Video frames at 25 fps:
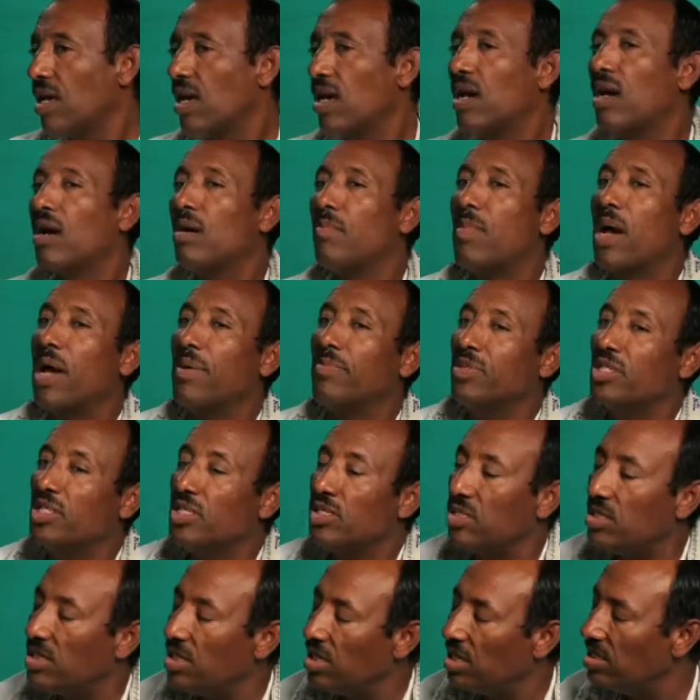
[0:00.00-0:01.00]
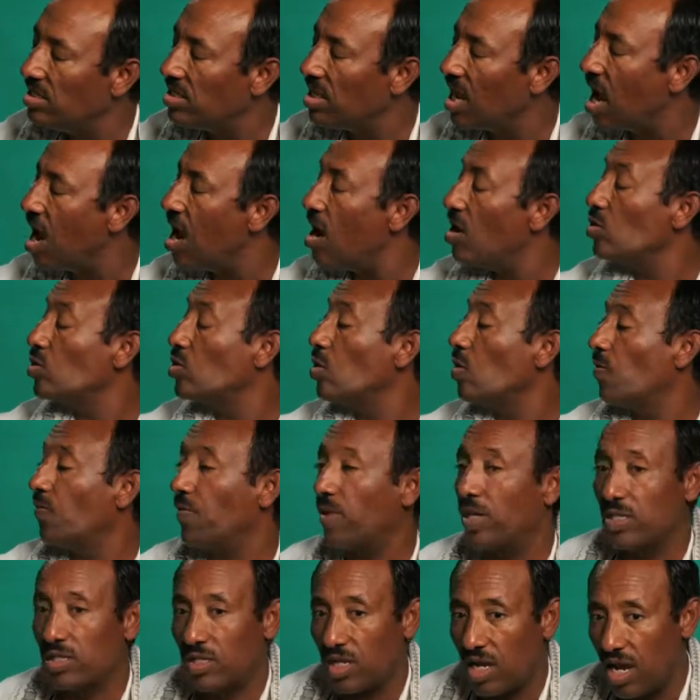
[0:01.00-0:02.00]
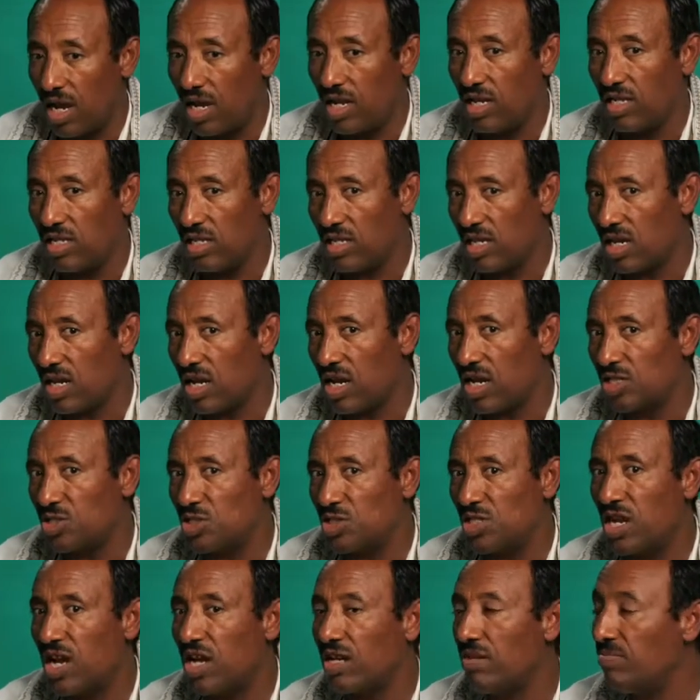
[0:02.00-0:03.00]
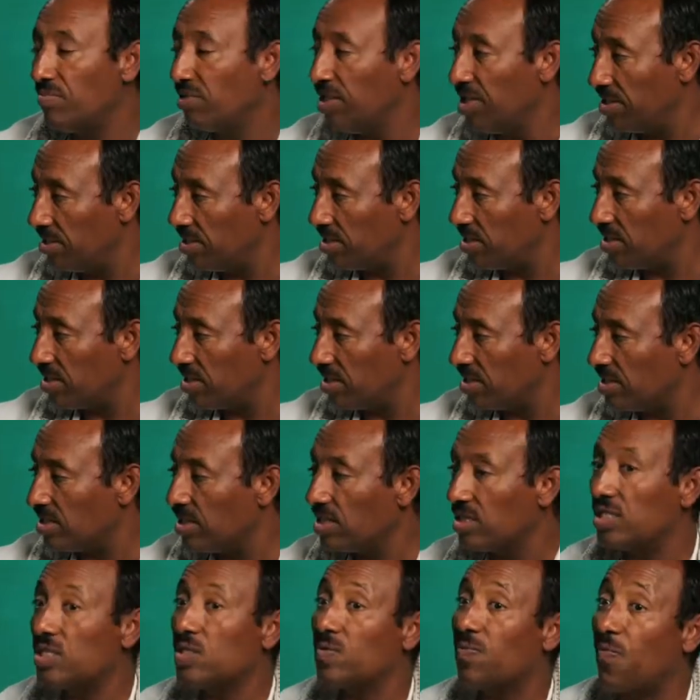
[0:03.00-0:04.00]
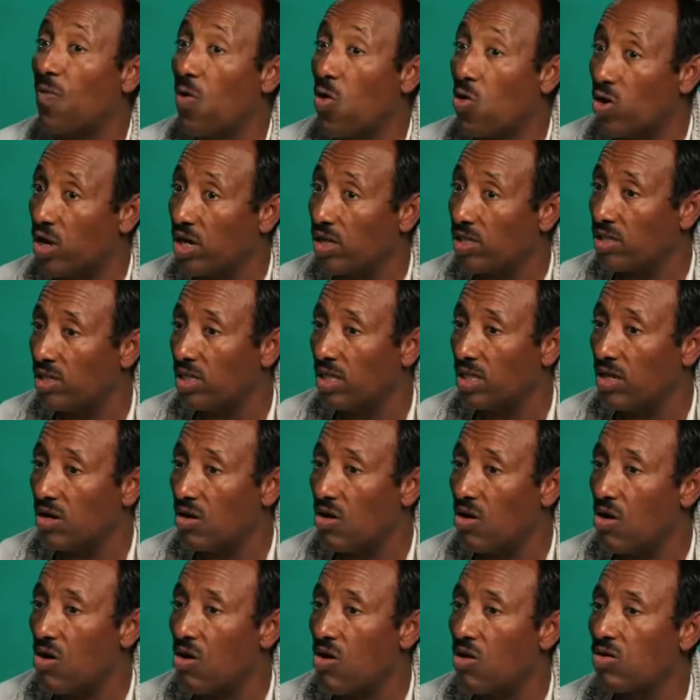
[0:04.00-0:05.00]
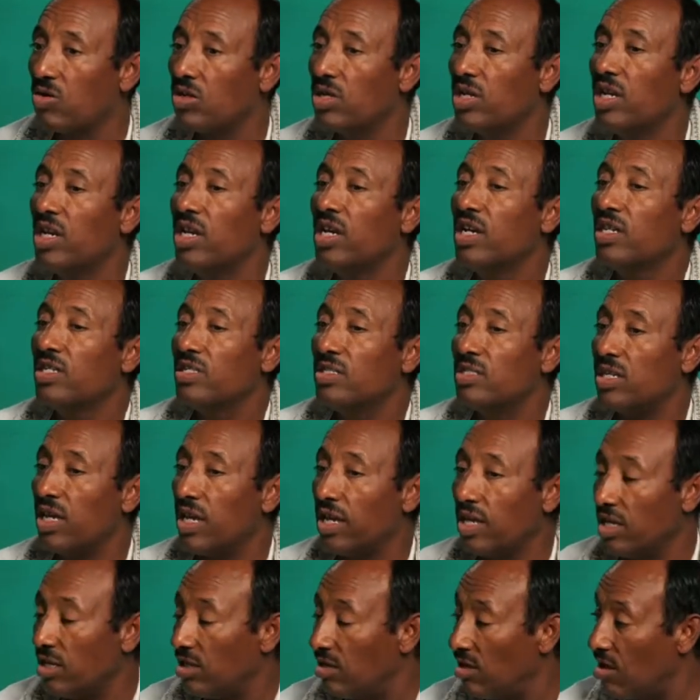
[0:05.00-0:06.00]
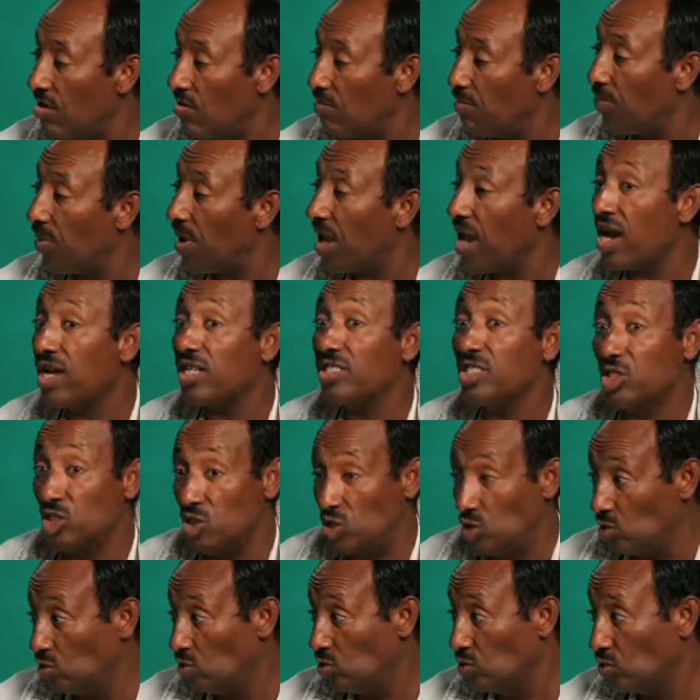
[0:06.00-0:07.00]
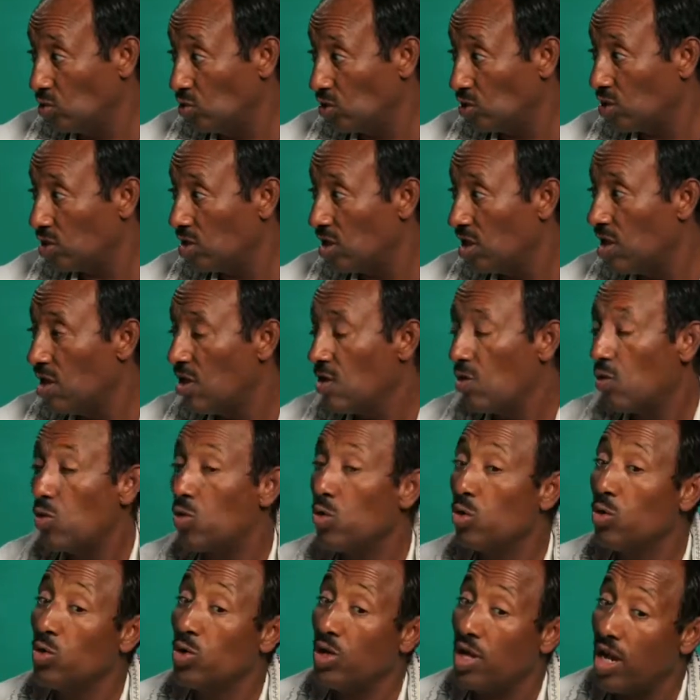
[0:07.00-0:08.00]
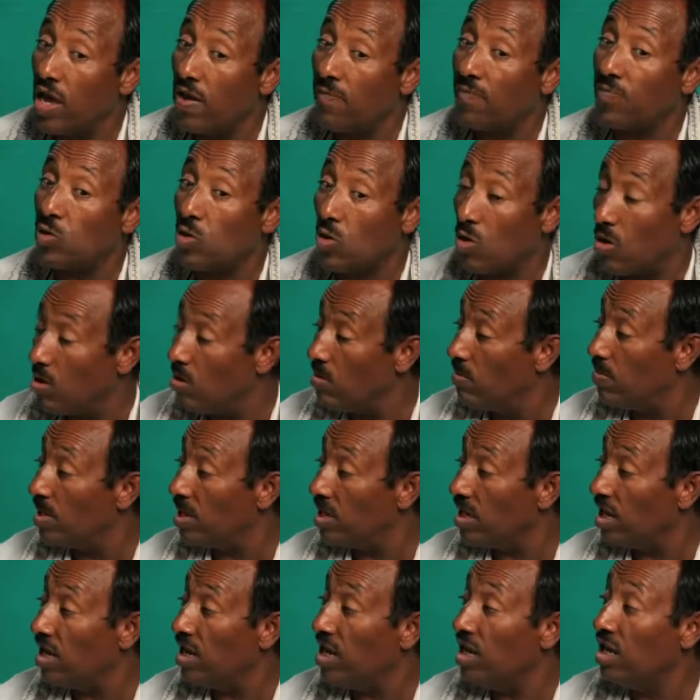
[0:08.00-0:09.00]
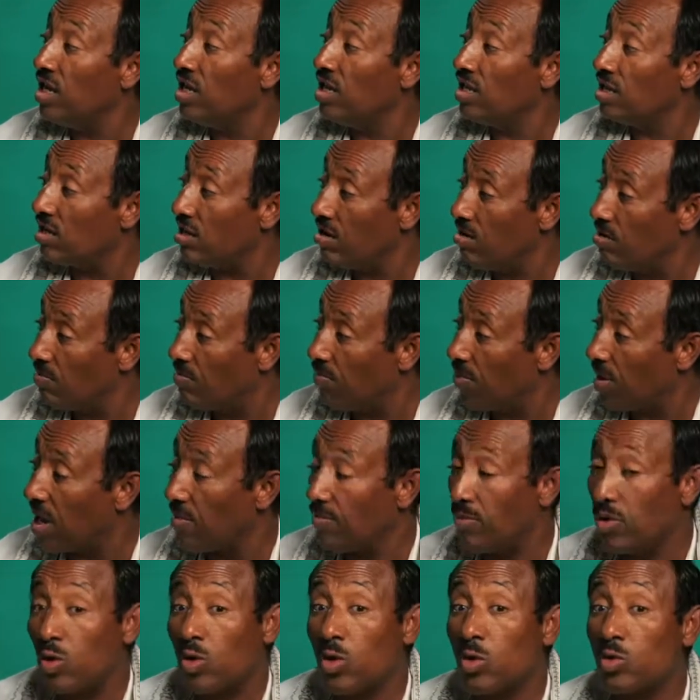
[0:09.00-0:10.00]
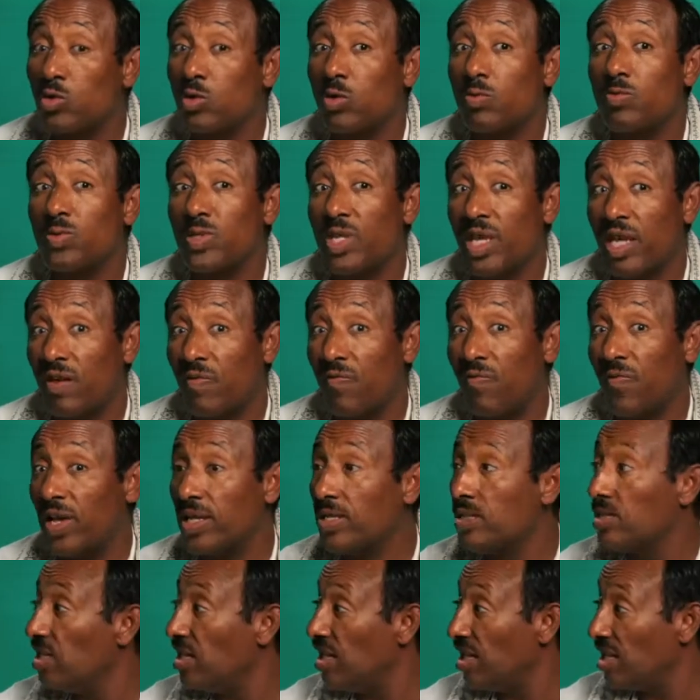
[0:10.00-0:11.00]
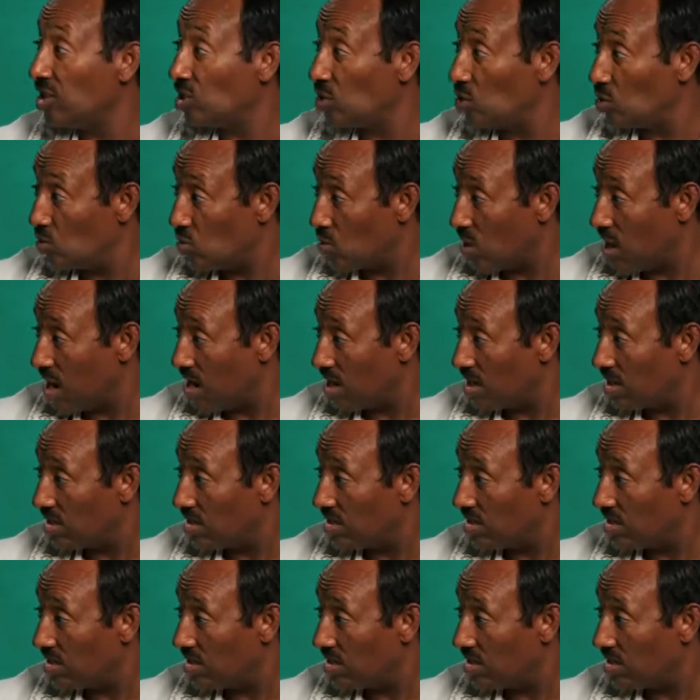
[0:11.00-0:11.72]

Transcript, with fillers: Uh, my ministry is House of Israel International Ministries. It is focusing on the Ethiopian Jewish who left over in Ethiopia because of their faith in Yeshua.